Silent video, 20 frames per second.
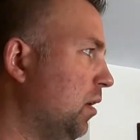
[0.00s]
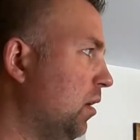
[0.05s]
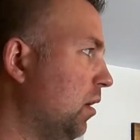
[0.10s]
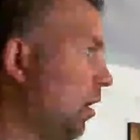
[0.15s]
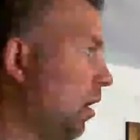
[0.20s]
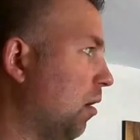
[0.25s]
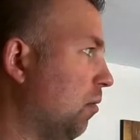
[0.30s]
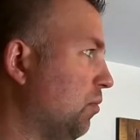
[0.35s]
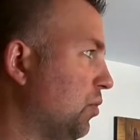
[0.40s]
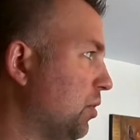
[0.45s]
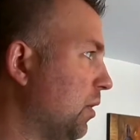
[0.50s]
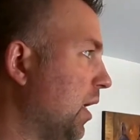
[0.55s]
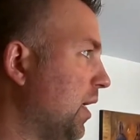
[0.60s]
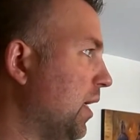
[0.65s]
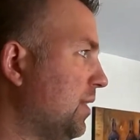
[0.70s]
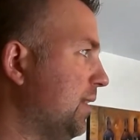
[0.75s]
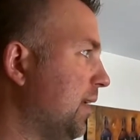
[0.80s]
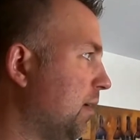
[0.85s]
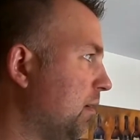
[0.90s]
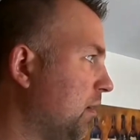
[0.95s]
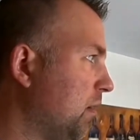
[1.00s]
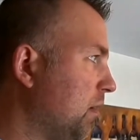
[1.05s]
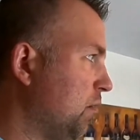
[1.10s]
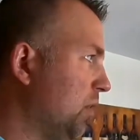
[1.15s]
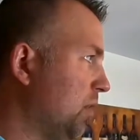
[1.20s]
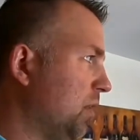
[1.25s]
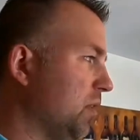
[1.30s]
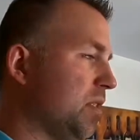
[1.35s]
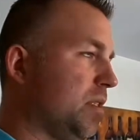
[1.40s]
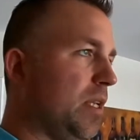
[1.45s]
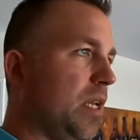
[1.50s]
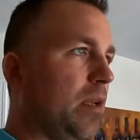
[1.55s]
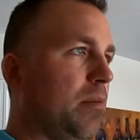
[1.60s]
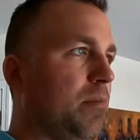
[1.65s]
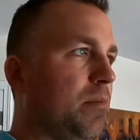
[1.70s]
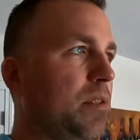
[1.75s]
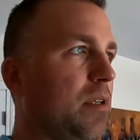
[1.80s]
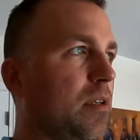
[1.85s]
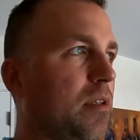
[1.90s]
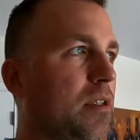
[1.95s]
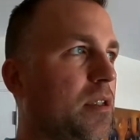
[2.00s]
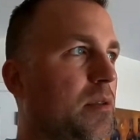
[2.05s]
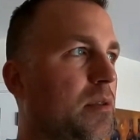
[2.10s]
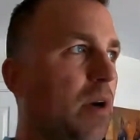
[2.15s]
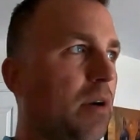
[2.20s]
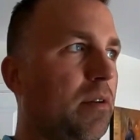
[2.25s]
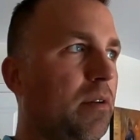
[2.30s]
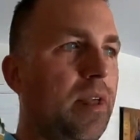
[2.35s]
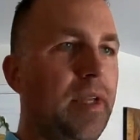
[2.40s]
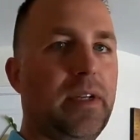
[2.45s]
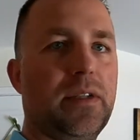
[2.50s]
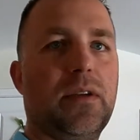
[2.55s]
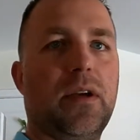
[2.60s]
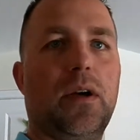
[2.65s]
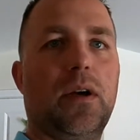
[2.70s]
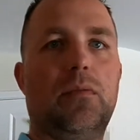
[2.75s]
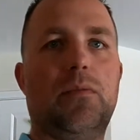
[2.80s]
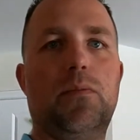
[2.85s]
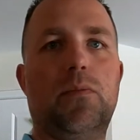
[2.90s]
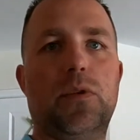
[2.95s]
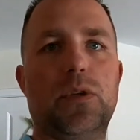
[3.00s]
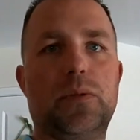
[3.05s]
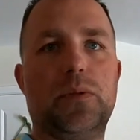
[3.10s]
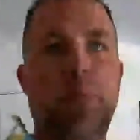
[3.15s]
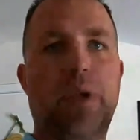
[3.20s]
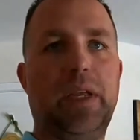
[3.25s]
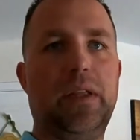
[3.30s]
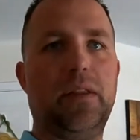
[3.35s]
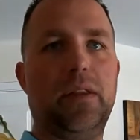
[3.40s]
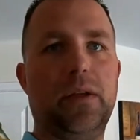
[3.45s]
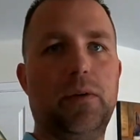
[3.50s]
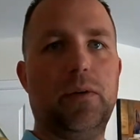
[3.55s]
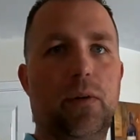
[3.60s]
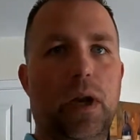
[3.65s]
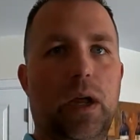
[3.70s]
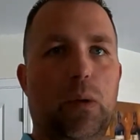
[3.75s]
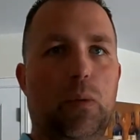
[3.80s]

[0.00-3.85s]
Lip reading: out. So I started with the Samsung Smartthings hub, was mainly what